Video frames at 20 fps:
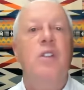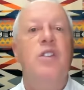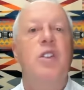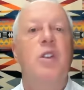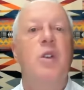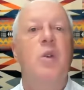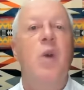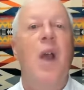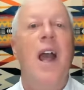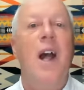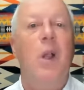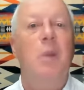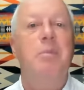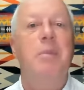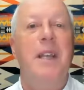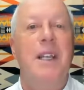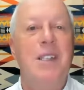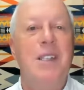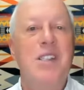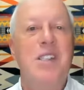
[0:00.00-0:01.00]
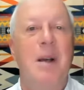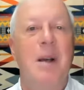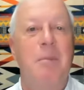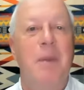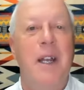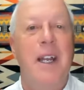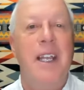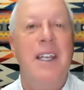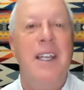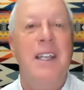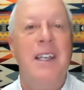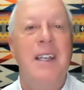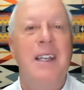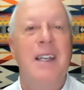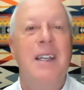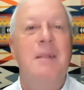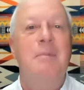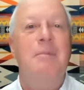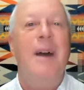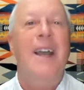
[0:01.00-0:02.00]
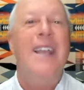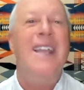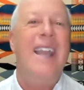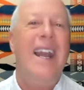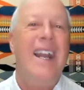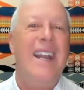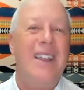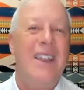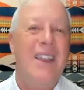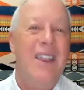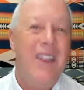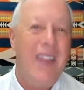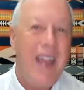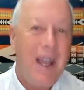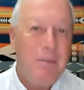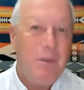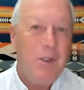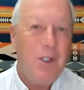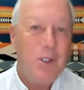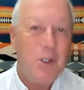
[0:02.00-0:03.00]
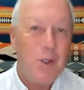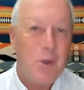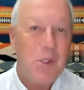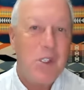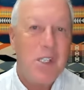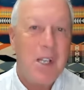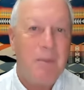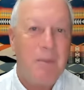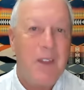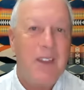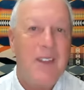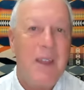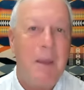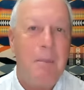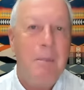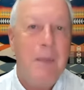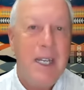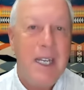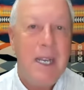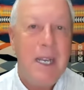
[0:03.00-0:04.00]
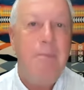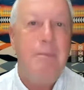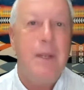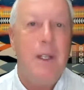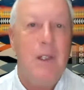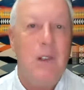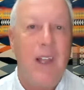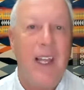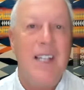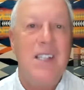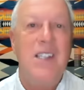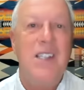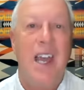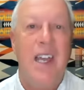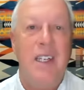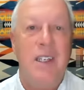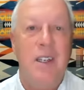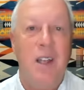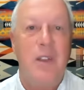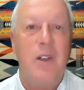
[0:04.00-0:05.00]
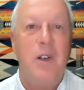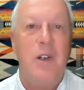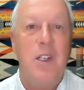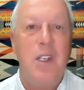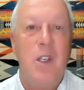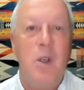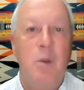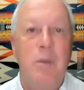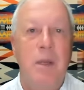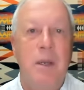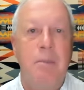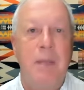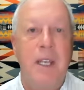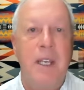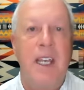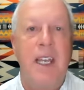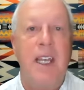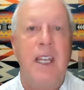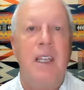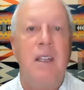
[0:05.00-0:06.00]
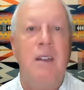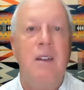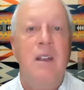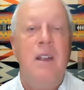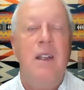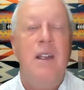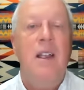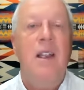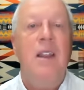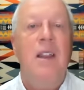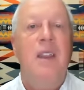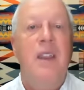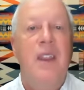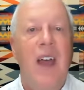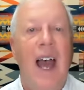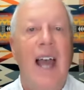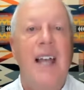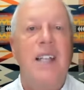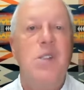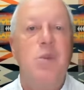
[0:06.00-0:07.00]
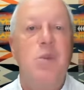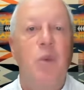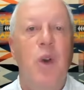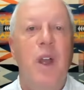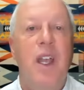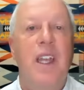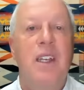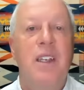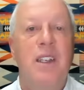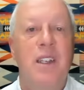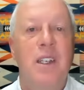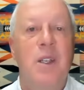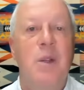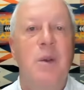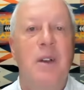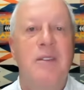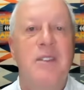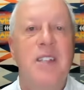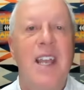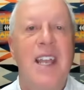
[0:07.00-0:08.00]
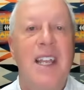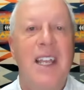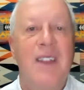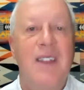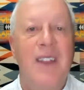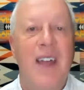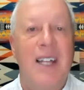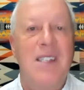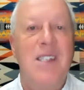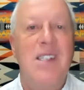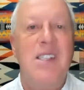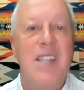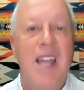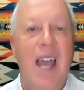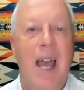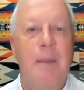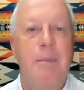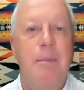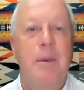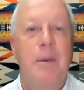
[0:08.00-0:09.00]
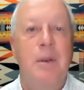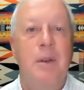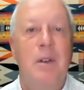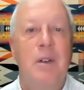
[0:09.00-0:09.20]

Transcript: to helping somebody by getting them to do something that manipulates another human being, that's when you have taken that step